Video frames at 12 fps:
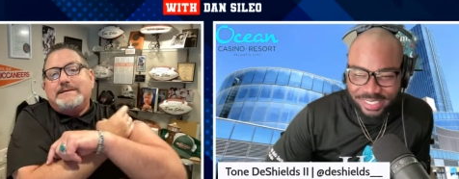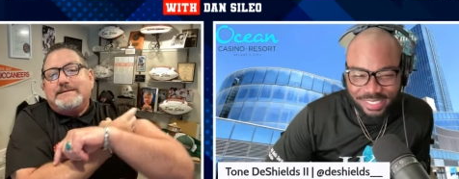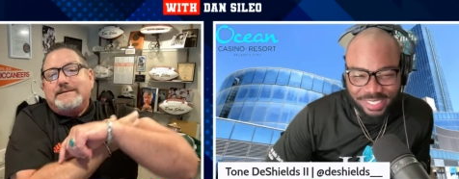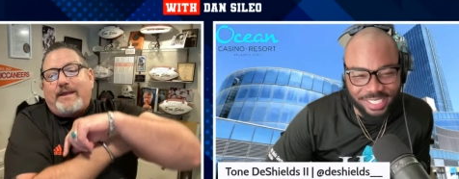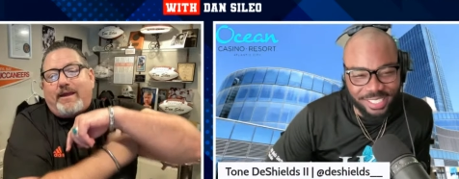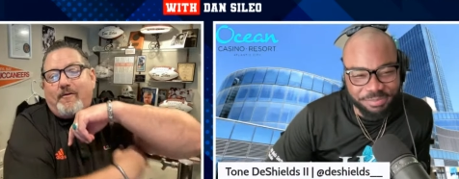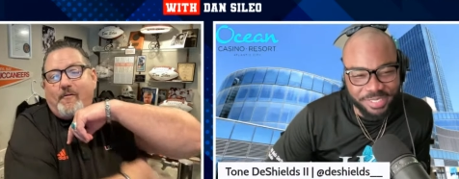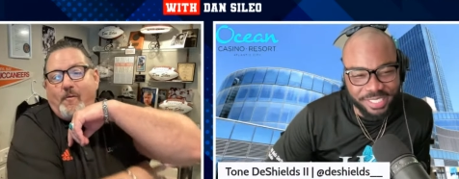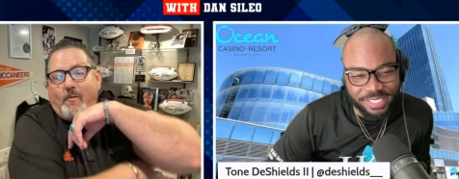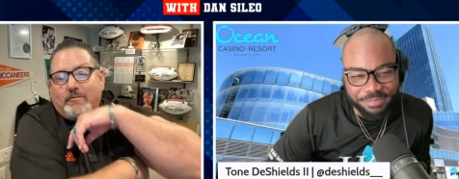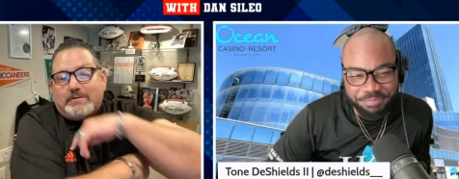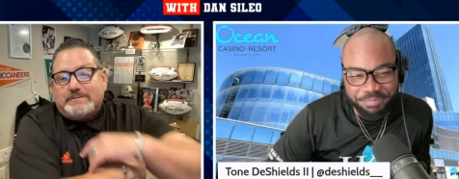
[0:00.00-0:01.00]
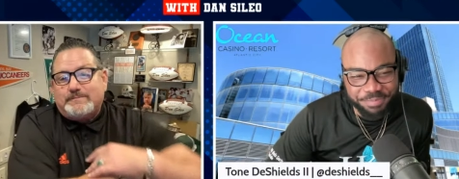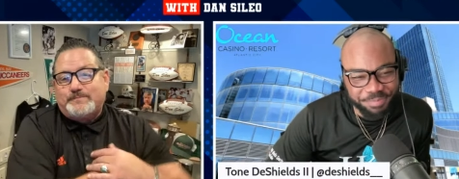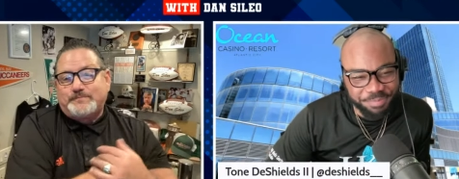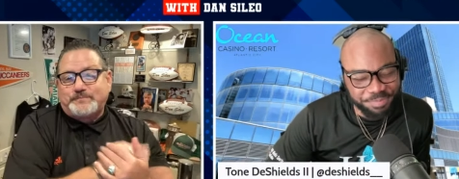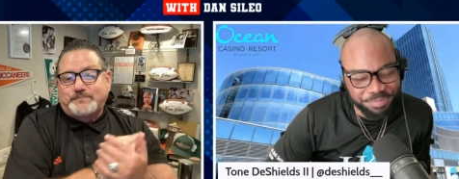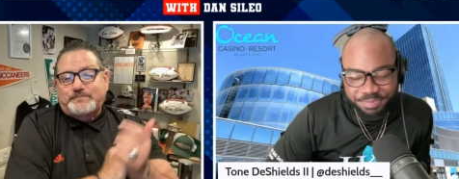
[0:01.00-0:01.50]
Speaker 1: Oh man.
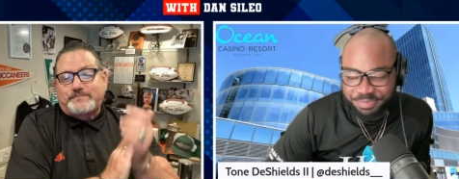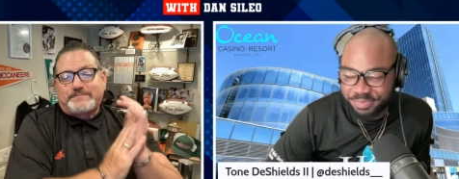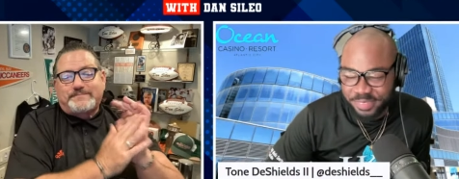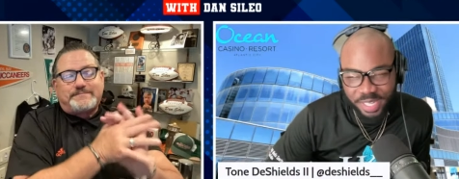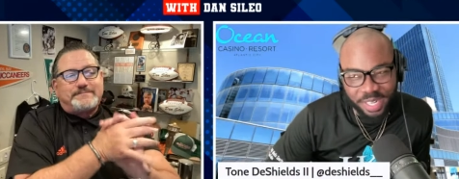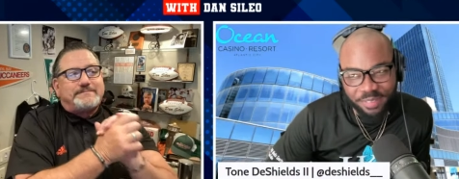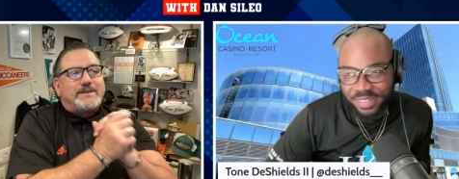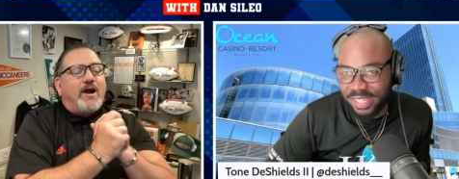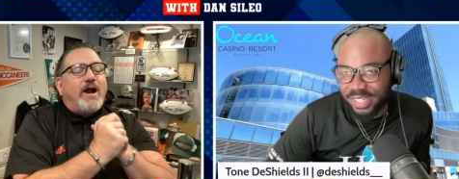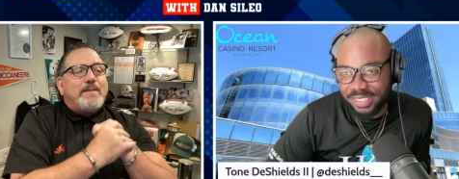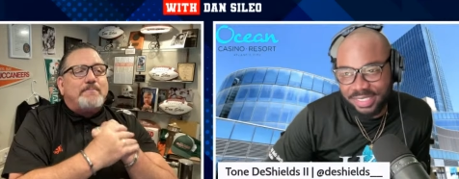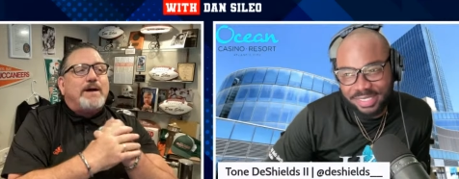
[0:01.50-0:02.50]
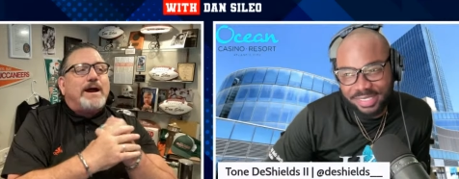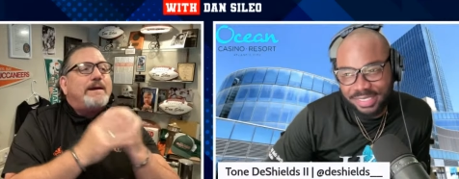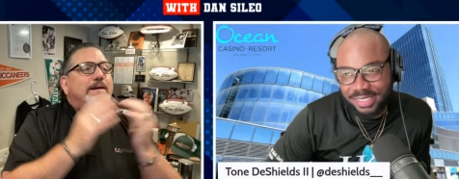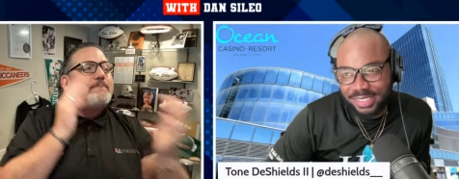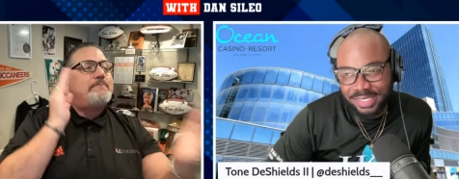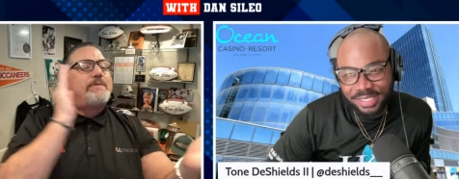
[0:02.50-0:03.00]
oh, man. All right,
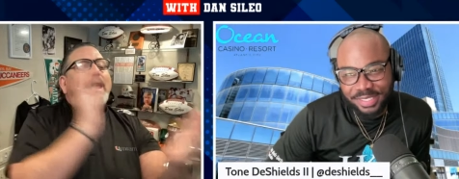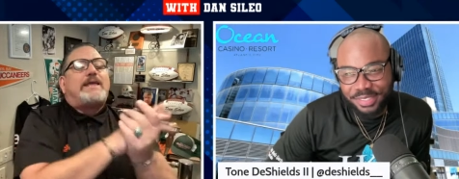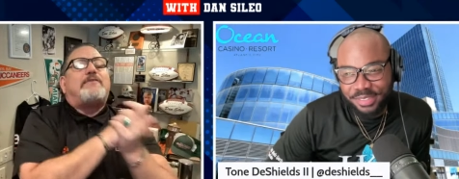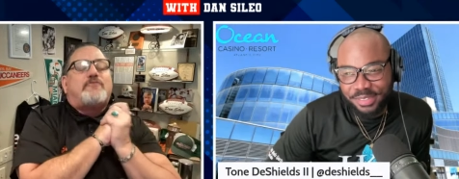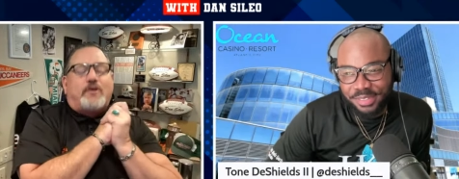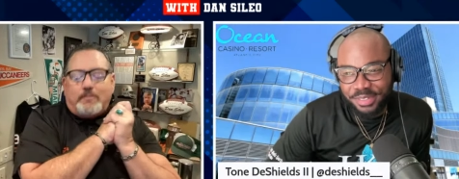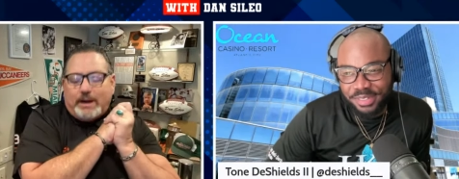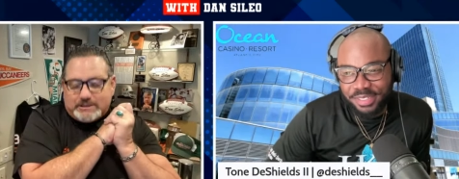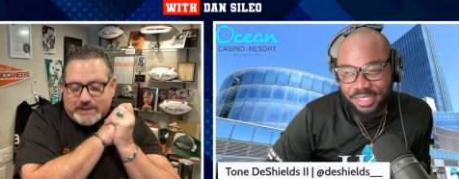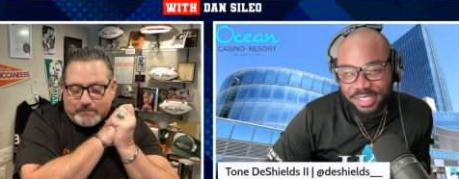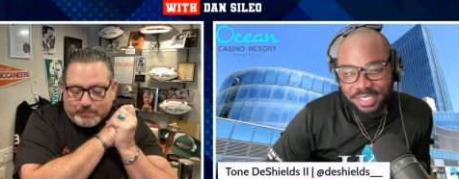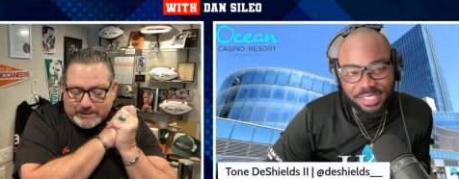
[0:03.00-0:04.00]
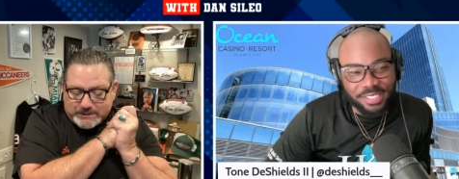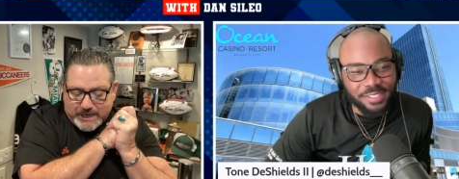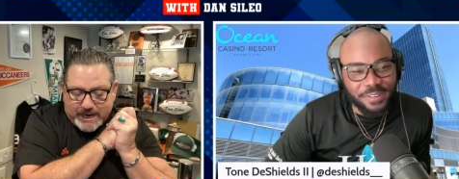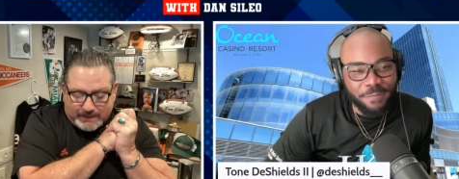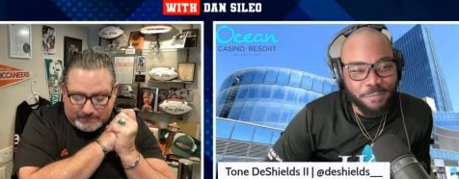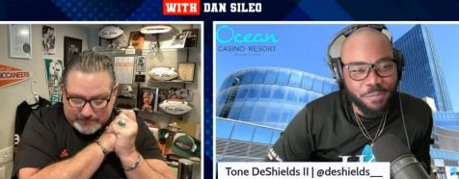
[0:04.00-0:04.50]
Brian. Thank you so much. I
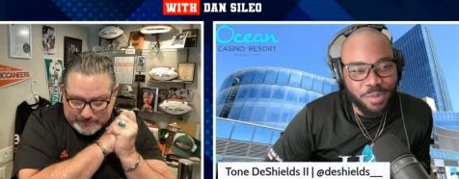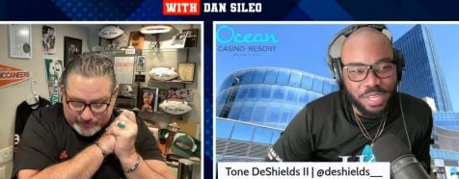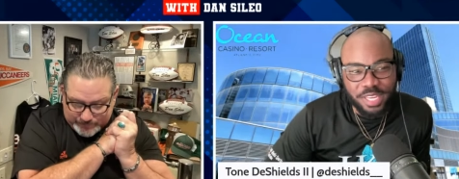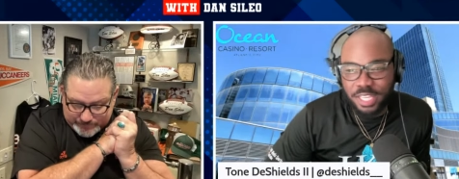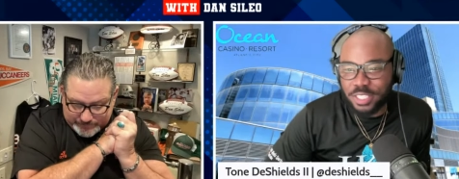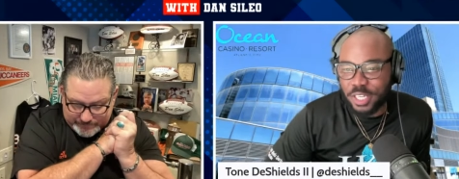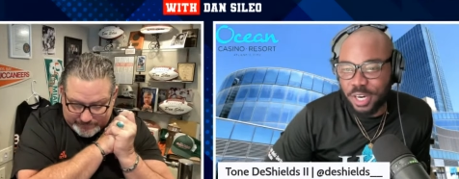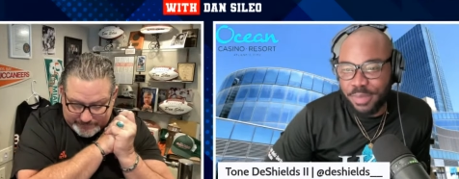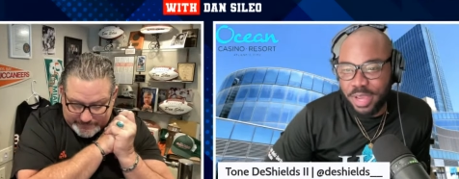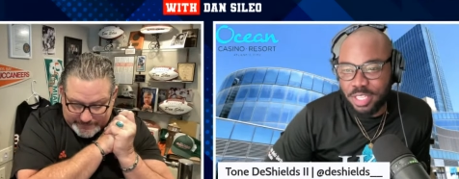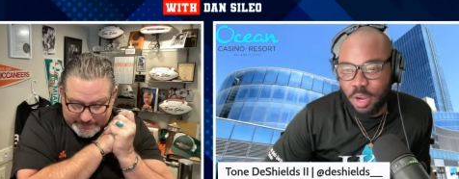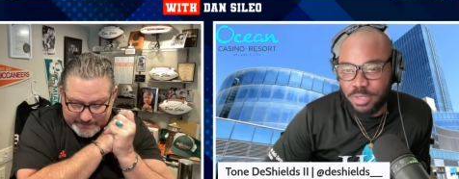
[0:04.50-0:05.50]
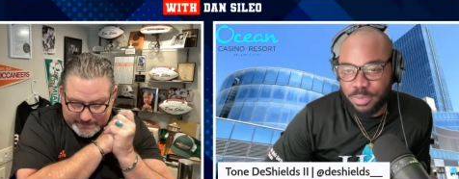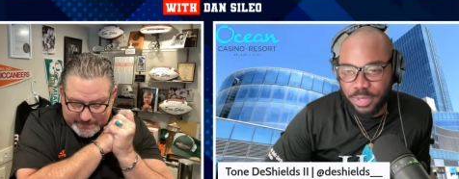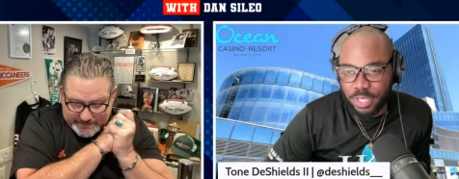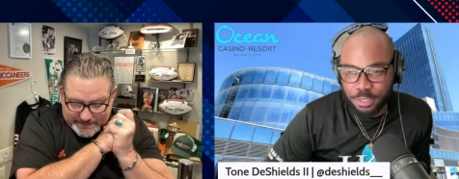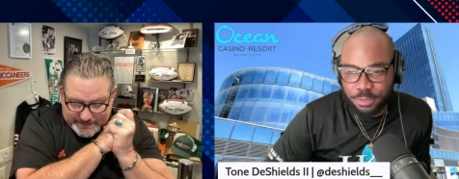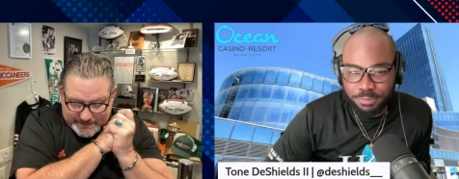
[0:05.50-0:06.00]
appreciate it.
Speaker 2: Yes, sir, man. It's always a
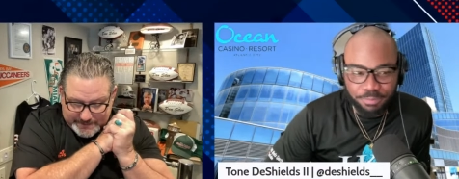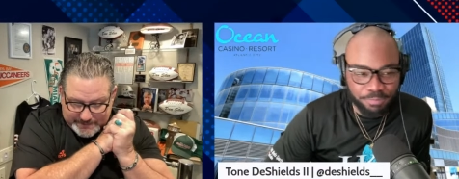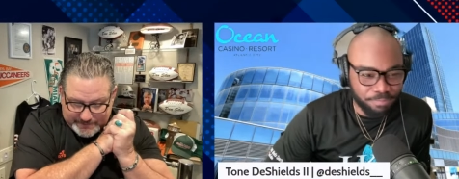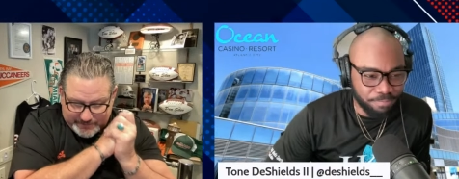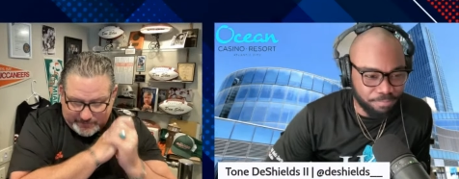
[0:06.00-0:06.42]
pleasure.
Speaker 1: You